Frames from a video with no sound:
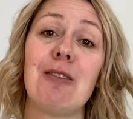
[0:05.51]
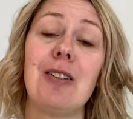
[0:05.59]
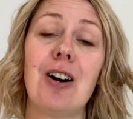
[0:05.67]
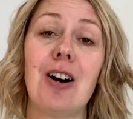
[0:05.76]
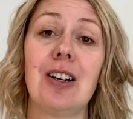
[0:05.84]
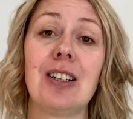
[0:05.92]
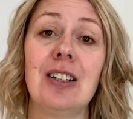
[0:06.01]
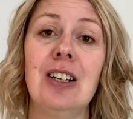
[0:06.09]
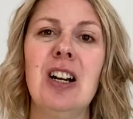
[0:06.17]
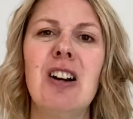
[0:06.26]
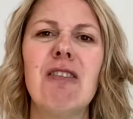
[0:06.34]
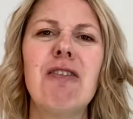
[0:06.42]
God.
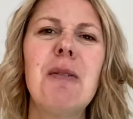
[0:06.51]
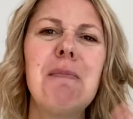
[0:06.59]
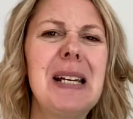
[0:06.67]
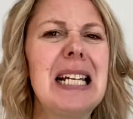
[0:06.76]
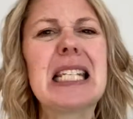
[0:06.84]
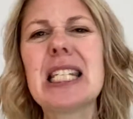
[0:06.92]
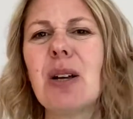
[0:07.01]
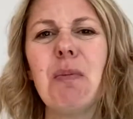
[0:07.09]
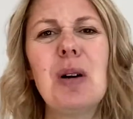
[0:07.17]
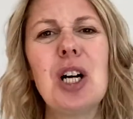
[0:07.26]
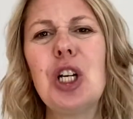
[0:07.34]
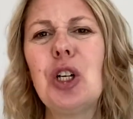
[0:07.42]
From being
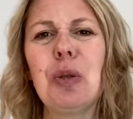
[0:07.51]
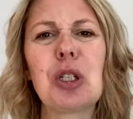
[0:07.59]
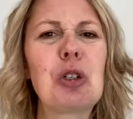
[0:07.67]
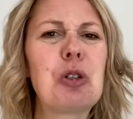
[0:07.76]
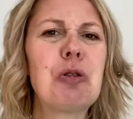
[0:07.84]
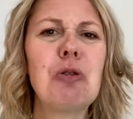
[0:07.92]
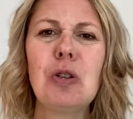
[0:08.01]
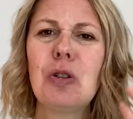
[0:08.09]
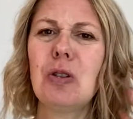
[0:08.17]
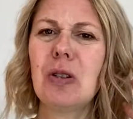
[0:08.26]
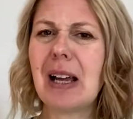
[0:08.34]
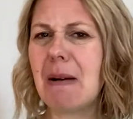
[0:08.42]
someone who was
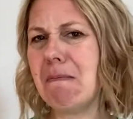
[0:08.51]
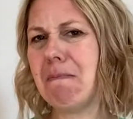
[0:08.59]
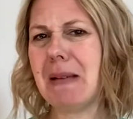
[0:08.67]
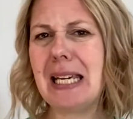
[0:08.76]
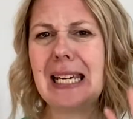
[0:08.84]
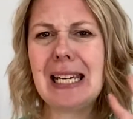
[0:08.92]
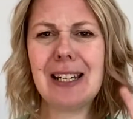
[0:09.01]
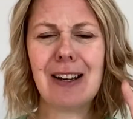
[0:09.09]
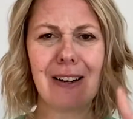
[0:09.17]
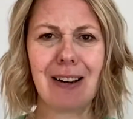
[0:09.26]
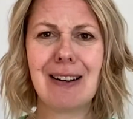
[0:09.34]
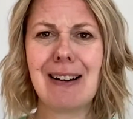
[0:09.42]
cruel and mean and
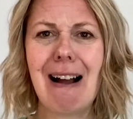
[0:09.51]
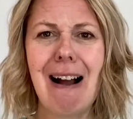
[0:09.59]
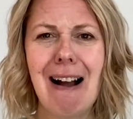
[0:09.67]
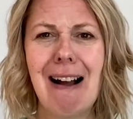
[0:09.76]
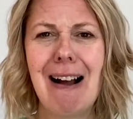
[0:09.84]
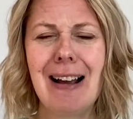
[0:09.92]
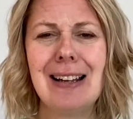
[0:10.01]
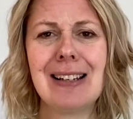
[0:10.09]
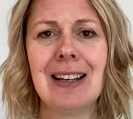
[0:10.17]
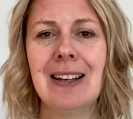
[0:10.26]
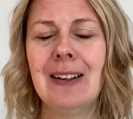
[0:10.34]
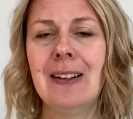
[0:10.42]
unkind,
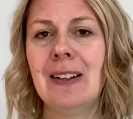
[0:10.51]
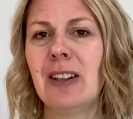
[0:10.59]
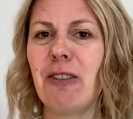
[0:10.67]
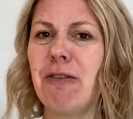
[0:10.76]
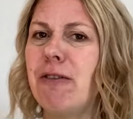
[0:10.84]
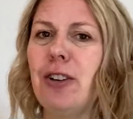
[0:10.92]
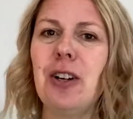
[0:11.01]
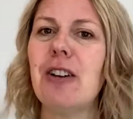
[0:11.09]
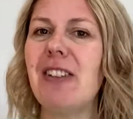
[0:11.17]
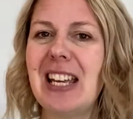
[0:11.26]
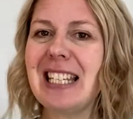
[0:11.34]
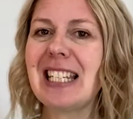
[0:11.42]
the fruit of
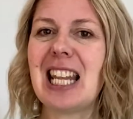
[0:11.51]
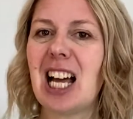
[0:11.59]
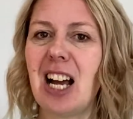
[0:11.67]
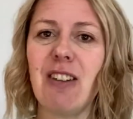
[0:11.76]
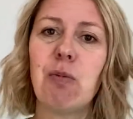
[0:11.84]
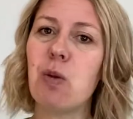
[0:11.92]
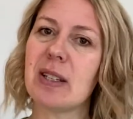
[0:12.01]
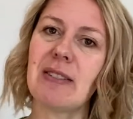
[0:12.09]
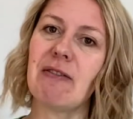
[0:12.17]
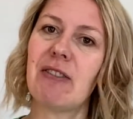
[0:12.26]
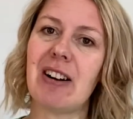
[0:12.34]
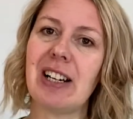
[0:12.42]
his life
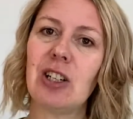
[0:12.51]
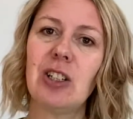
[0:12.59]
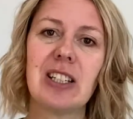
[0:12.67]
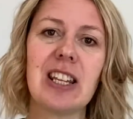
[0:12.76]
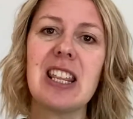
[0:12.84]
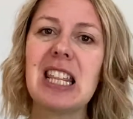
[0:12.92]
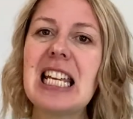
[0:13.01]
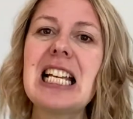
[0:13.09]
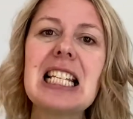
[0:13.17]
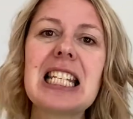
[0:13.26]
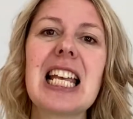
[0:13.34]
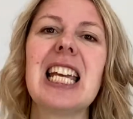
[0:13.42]
wasn't very good. The
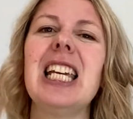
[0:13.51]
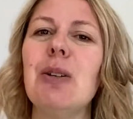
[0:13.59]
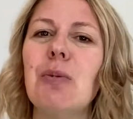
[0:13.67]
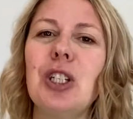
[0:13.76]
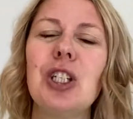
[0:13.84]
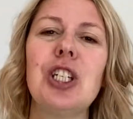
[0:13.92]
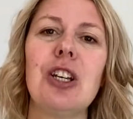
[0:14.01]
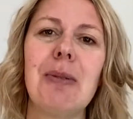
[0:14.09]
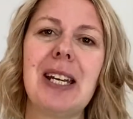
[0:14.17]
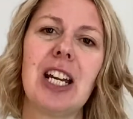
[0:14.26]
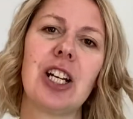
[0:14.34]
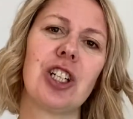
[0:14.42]
things that he was
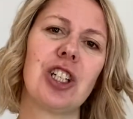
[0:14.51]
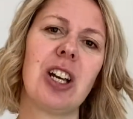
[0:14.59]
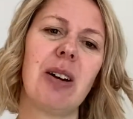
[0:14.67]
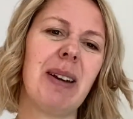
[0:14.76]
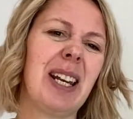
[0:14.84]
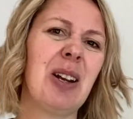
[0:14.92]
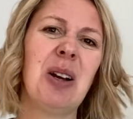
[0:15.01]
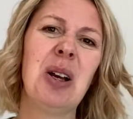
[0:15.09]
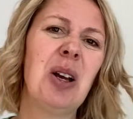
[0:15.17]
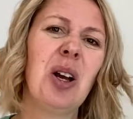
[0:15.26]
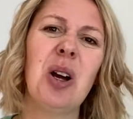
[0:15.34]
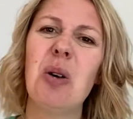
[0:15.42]
doing and showing
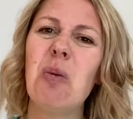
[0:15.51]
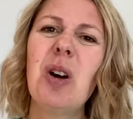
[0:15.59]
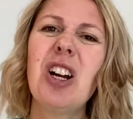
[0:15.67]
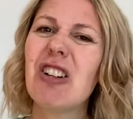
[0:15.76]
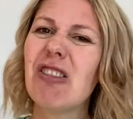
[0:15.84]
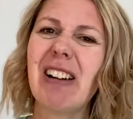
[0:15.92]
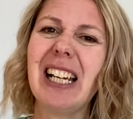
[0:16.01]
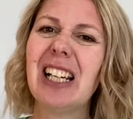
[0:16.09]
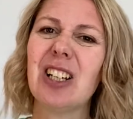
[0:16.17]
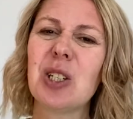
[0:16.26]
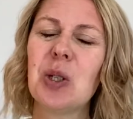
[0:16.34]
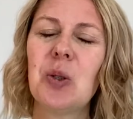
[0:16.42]
weren't great
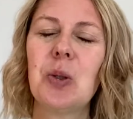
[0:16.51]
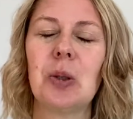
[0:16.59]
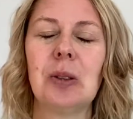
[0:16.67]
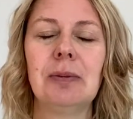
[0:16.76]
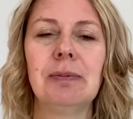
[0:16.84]
at all.